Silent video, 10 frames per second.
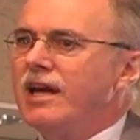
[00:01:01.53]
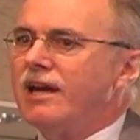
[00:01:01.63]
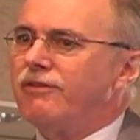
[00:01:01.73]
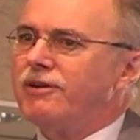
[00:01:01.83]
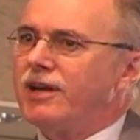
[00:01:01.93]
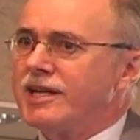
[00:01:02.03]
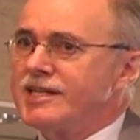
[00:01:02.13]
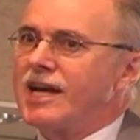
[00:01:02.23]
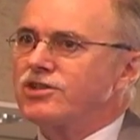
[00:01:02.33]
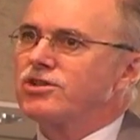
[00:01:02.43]
If it
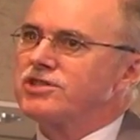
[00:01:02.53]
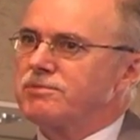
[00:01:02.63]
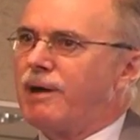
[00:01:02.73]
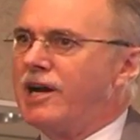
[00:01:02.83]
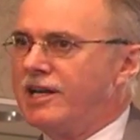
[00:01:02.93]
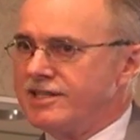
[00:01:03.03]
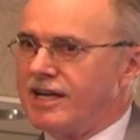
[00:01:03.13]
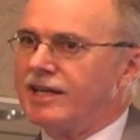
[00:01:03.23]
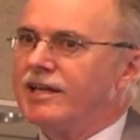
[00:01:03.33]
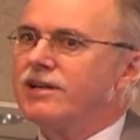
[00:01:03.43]
attacks your spine, it's
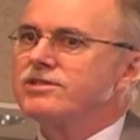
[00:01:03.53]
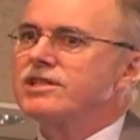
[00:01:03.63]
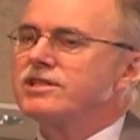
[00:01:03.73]
ankylosing